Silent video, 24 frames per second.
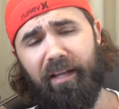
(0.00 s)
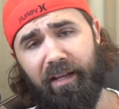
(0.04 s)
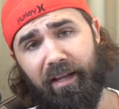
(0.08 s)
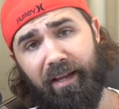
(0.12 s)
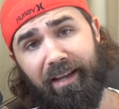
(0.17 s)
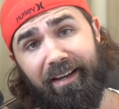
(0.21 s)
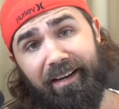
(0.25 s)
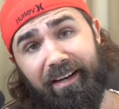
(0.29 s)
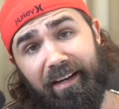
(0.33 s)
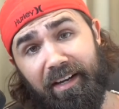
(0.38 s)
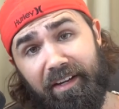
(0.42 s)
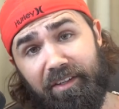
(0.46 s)
Hey
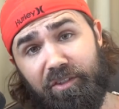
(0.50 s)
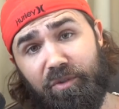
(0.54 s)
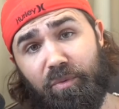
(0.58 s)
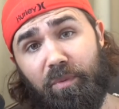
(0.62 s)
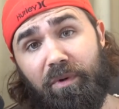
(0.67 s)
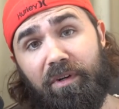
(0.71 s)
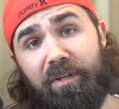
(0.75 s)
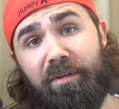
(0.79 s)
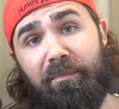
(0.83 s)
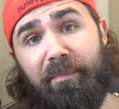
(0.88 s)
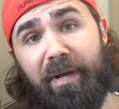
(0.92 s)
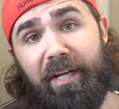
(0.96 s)
guys,
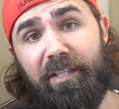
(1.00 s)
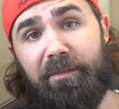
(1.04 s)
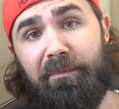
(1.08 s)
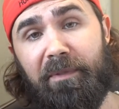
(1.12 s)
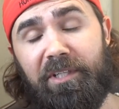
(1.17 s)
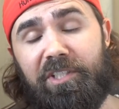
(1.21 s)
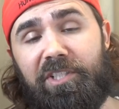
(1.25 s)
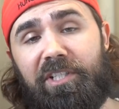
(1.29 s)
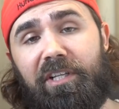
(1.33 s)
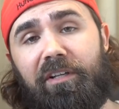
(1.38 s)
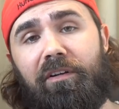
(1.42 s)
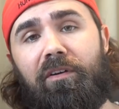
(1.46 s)
welcome back to my
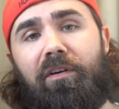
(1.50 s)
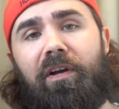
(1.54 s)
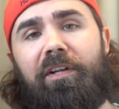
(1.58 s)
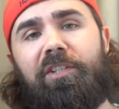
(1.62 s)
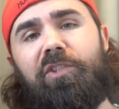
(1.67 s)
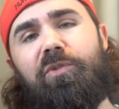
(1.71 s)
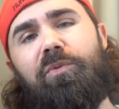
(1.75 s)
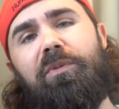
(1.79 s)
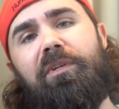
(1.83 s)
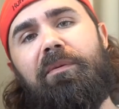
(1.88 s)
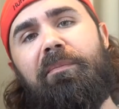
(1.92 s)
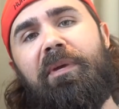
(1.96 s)
channel. I just
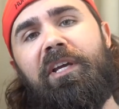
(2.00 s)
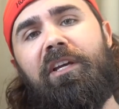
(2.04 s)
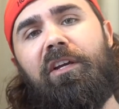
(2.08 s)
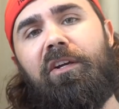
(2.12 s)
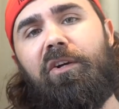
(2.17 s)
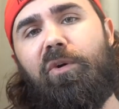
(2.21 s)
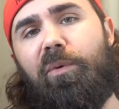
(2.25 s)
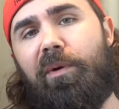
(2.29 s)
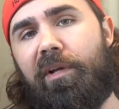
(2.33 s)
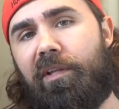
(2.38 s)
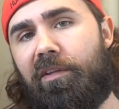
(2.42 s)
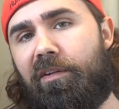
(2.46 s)
wanted to make a
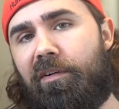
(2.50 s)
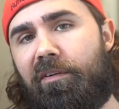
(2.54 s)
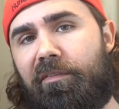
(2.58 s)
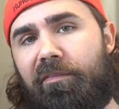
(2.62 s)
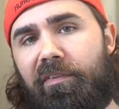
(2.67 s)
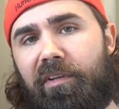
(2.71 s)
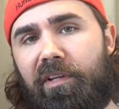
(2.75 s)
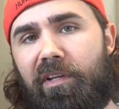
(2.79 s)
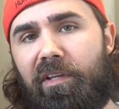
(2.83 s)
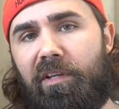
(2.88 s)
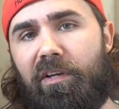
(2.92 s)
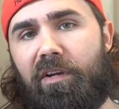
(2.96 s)
quick little
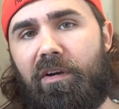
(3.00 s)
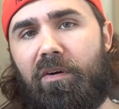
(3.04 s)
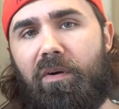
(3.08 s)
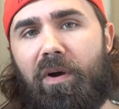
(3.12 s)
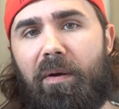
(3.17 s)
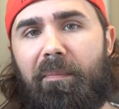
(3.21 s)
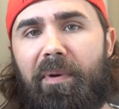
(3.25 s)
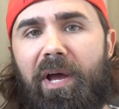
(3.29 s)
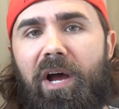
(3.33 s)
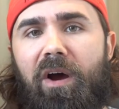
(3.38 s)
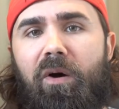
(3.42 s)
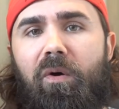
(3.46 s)
video
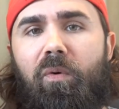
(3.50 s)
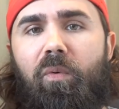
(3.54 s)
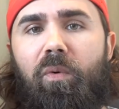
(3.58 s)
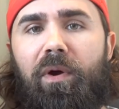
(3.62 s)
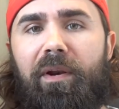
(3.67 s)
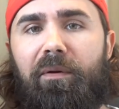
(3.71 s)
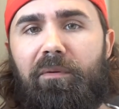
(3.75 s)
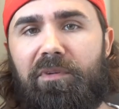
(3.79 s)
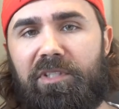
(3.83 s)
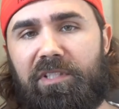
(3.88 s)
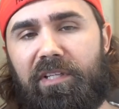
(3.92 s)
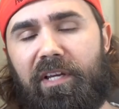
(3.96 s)
about what it
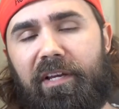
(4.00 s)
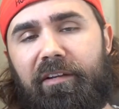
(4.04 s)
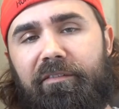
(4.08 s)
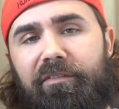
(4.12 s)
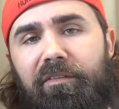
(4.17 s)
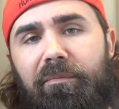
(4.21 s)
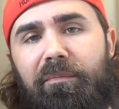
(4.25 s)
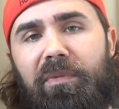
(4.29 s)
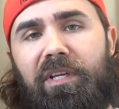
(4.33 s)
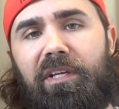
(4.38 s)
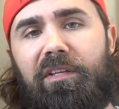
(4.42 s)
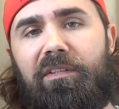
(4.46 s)
was like for
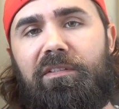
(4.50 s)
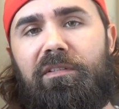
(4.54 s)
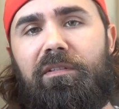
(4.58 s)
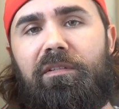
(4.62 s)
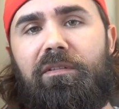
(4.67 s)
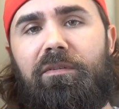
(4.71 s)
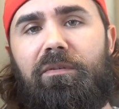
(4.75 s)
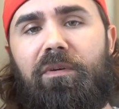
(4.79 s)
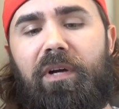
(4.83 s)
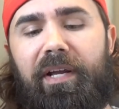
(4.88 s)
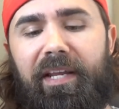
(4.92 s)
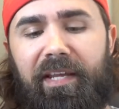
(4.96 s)
me
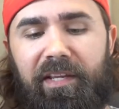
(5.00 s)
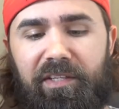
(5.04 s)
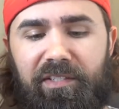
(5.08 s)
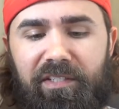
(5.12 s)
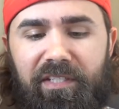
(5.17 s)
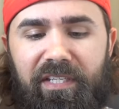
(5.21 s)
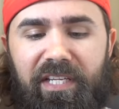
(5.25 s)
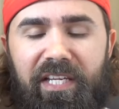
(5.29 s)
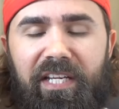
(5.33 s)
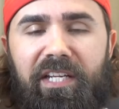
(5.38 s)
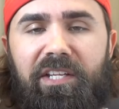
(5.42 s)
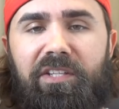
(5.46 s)
to, I guess,
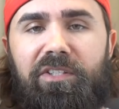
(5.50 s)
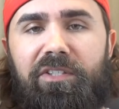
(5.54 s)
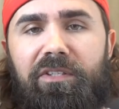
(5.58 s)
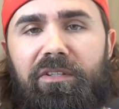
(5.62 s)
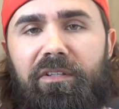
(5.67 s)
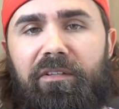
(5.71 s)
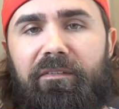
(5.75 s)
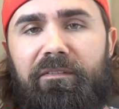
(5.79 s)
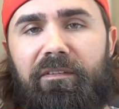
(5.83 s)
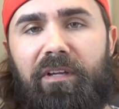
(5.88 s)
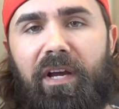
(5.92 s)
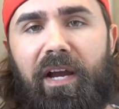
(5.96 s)
get into
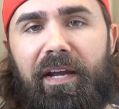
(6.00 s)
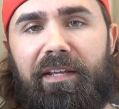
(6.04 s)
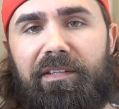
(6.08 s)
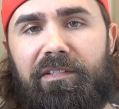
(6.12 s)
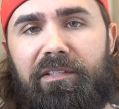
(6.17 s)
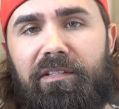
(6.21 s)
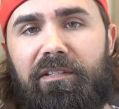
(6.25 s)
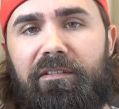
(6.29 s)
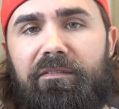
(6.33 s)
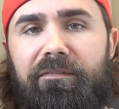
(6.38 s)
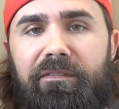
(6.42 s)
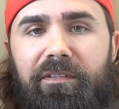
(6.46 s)
the
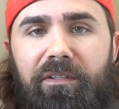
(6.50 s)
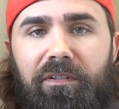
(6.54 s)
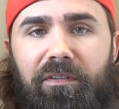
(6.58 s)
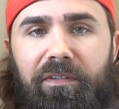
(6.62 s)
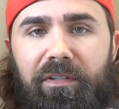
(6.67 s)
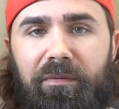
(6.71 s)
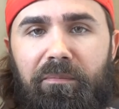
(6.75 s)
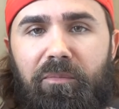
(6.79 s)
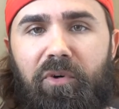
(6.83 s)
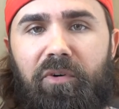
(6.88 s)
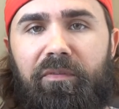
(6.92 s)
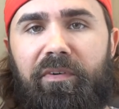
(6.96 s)
IT field
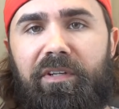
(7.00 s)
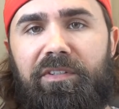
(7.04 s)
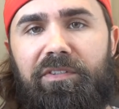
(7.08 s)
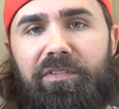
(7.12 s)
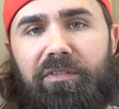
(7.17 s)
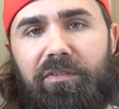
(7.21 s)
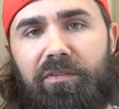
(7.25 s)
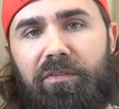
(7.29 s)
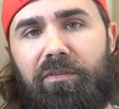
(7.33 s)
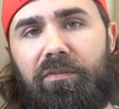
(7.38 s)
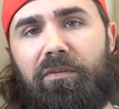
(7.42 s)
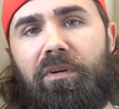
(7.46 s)
and move
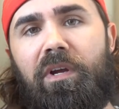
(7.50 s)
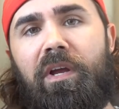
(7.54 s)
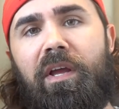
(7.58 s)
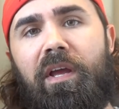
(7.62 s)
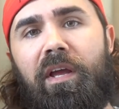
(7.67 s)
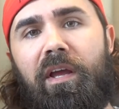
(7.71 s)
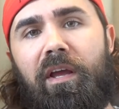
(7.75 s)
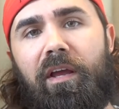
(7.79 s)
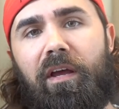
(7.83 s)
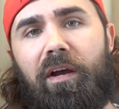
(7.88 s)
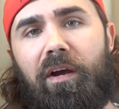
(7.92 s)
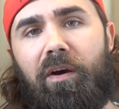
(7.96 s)
into
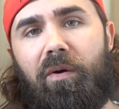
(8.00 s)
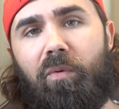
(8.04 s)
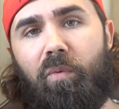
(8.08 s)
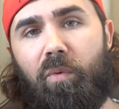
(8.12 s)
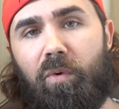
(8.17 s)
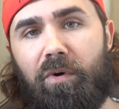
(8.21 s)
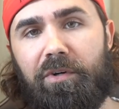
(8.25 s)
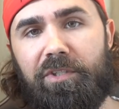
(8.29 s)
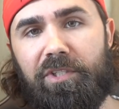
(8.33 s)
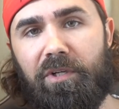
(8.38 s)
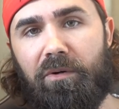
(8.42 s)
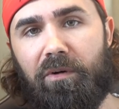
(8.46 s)

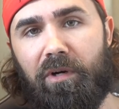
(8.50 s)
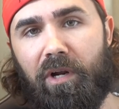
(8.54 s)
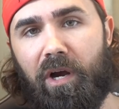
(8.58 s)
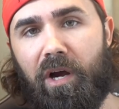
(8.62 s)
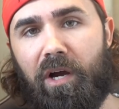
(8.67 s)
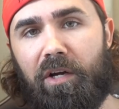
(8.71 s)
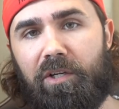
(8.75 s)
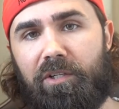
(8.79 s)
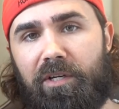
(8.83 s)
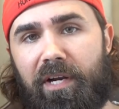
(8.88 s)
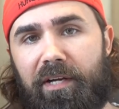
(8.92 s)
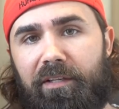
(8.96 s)
war zone
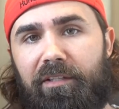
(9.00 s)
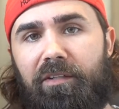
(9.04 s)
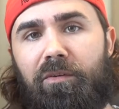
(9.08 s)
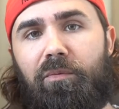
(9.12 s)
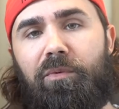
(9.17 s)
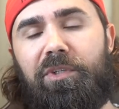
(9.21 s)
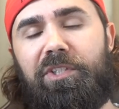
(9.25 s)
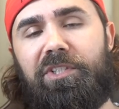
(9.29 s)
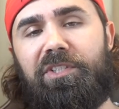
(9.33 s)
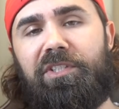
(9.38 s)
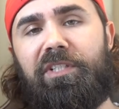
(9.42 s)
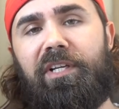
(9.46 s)
contracting,
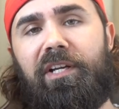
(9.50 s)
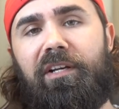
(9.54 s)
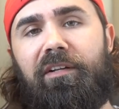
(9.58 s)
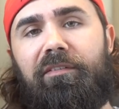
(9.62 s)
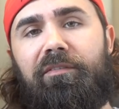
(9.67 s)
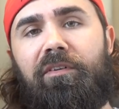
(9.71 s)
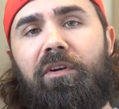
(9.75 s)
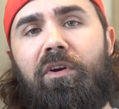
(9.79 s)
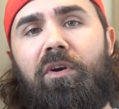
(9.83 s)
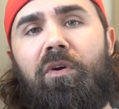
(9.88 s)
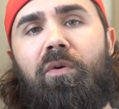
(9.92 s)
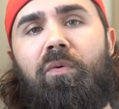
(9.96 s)
which is kind of
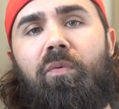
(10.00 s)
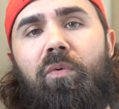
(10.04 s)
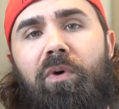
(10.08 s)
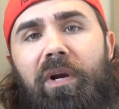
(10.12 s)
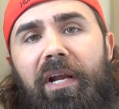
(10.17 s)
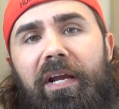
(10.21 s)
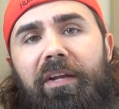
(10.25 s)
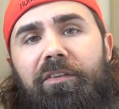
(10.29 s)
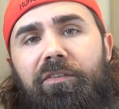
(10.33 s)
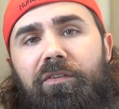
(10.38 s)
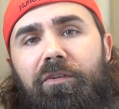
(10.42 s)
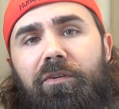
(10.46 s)
what
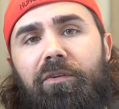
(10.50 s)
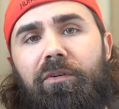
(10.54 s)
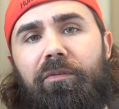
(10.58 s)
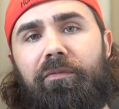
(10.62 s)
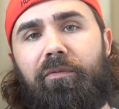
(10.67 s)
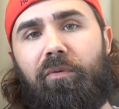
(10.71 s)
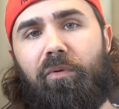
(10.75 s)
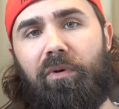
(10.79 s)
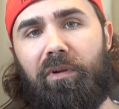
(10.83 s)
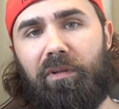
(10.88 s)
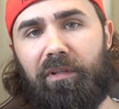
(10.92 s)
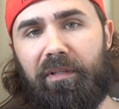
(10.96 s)
I do
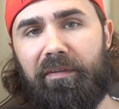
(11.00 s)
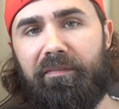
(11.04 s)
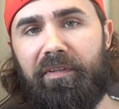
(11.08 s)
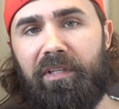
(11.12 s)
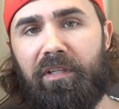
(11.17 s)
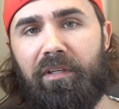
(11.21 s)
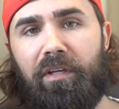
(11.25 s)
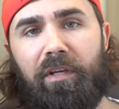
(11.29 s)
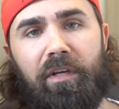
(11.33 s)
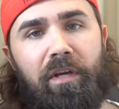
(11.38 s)
for a living.